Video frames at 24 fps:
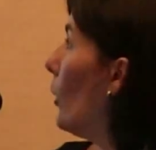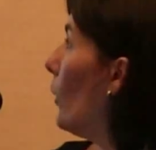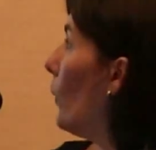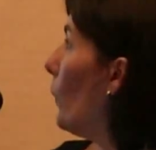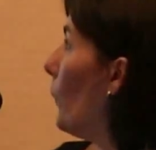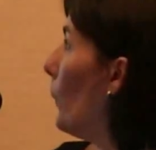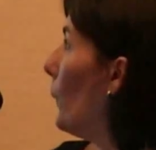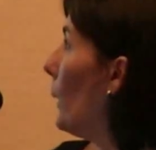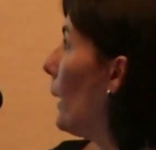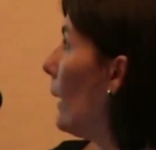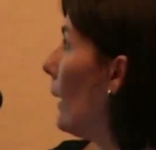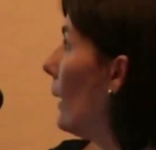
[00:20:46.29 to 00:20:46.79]

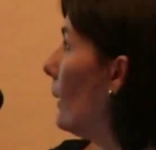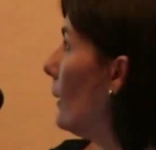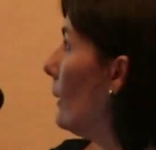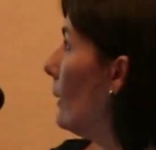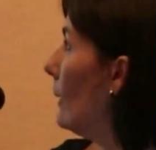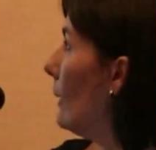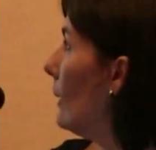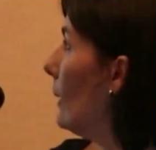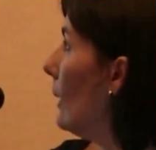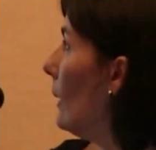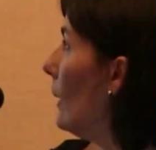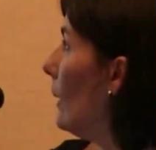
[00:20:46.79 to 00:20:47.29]
we can
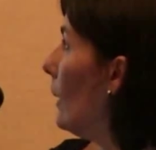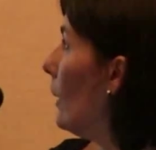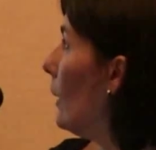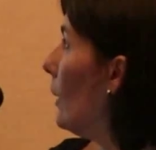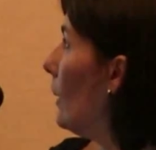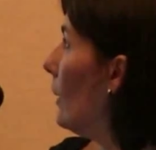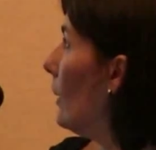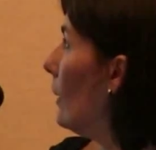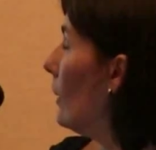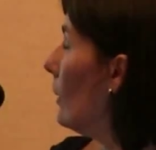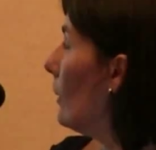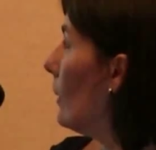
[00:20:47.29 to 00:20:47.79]
see here
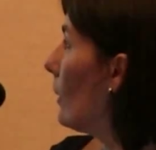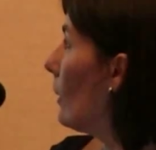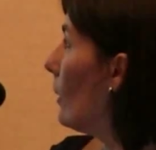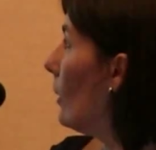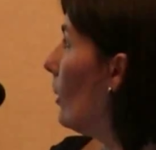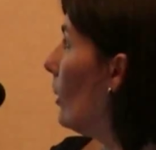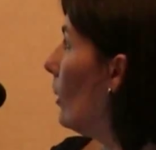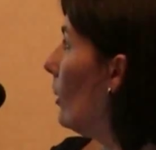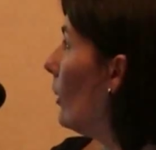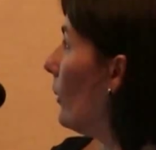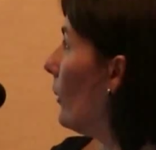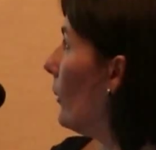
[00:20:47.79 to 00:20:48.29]
the
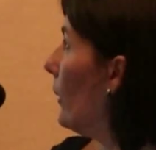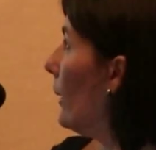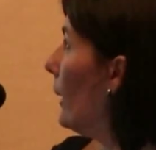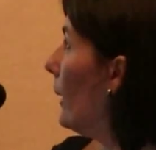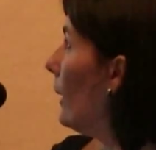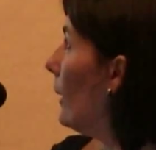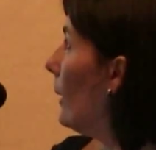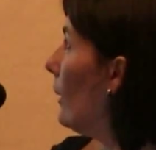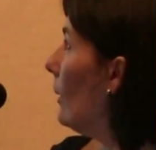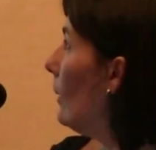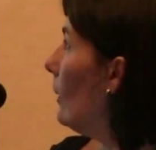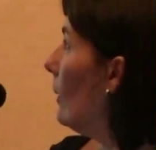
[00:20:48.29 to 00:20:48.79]

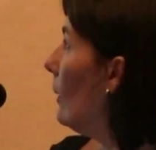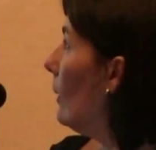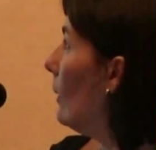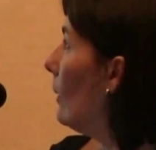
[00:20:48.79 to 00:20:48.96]
cornea,